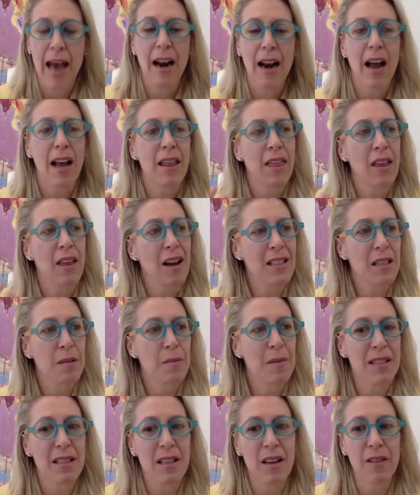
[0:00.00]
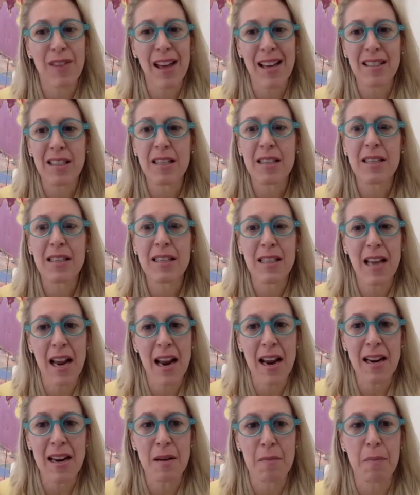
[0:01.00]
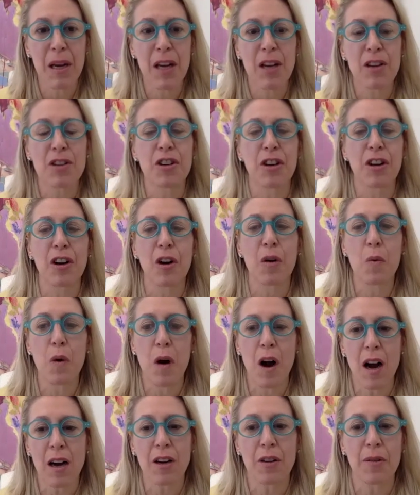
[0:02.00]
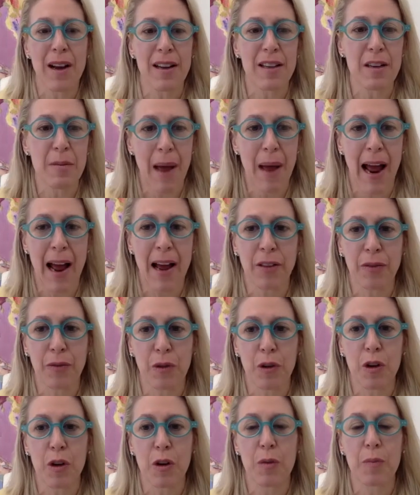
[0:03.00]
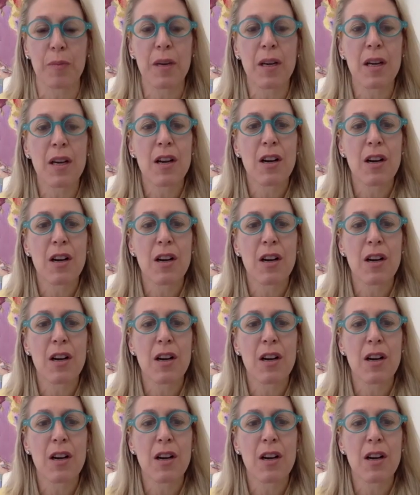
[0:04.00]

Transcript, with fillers: And I thought to myself, that's insane, because you're going to walk around a bathroom